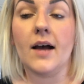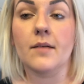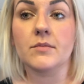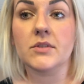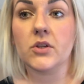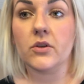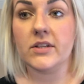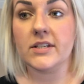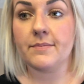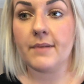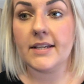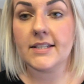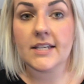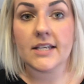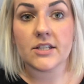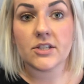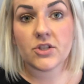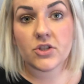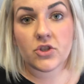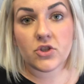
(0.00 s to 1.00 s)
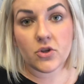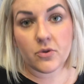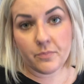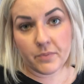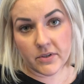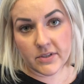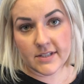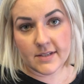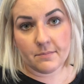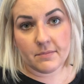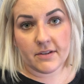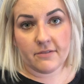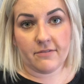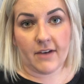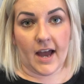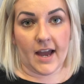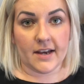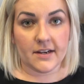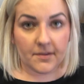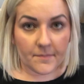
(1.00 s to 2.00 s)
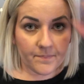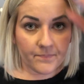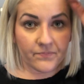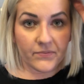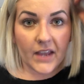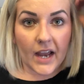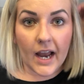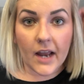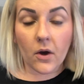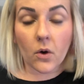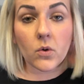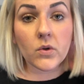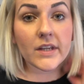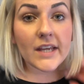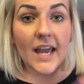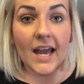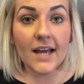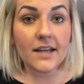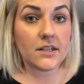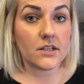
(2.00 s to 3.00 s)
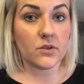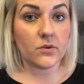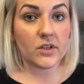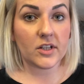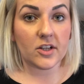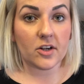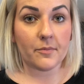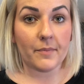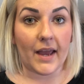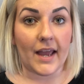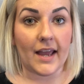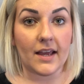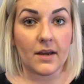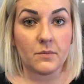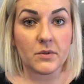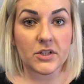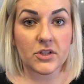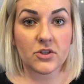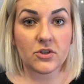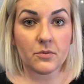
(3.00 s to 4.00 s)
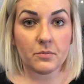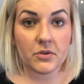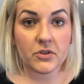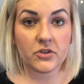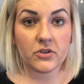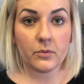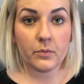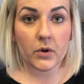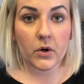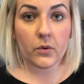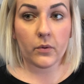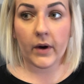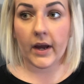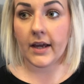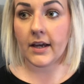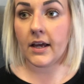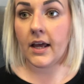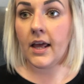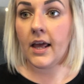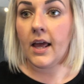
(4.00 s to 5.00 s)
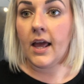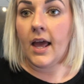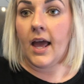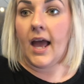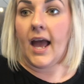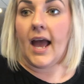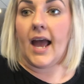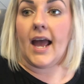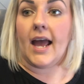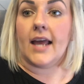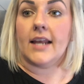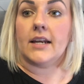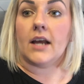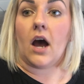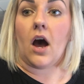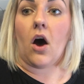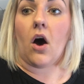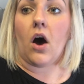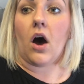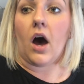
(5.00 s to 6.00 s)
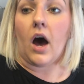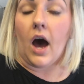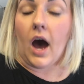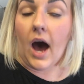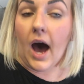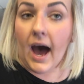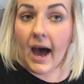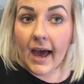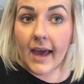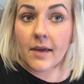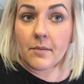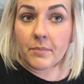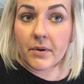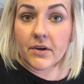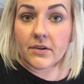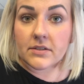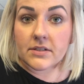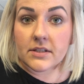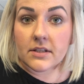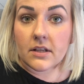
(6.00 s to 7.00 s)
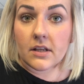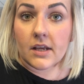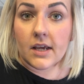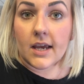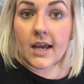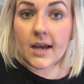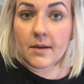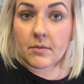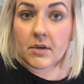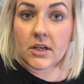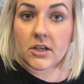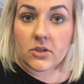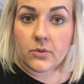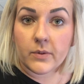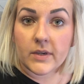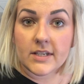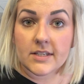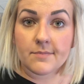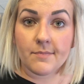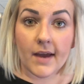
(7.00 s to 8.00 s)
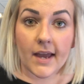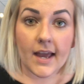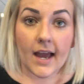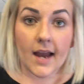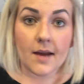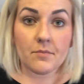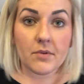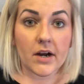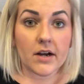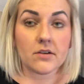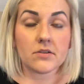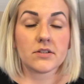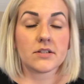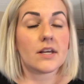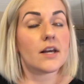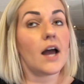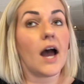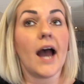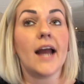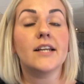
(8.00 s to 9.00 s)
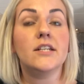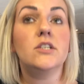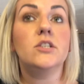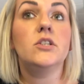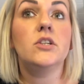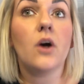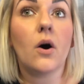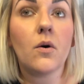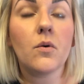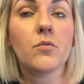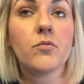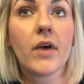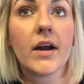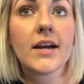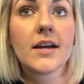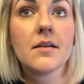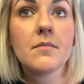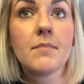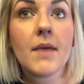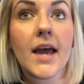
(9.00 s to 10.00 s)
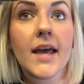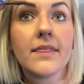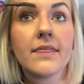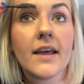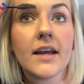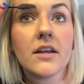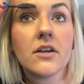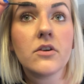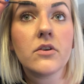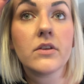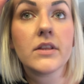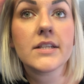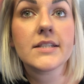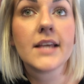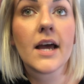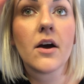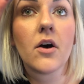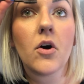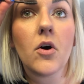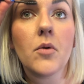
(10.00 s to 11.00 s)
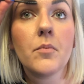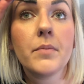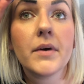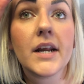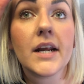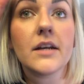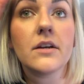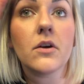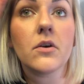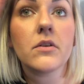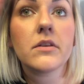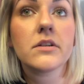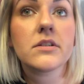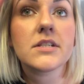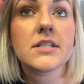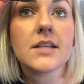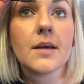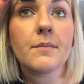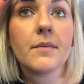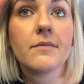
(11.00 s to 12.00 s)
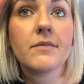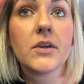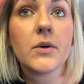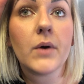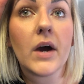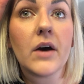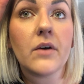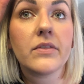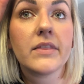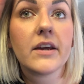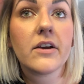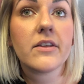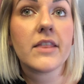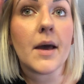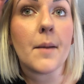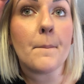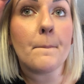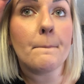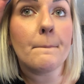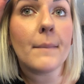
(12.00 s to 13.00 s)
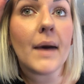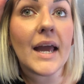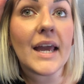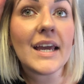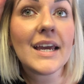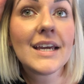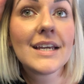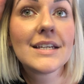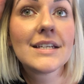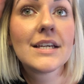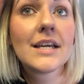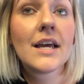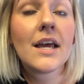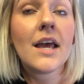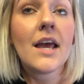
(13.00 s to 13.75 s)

So this makes it super simplified. I only had to do a little bit. It was super, super quick. And I personally am going to tweeze my eyebrows. I don't recommend that you do this at home, but I know there's some of you out there that might.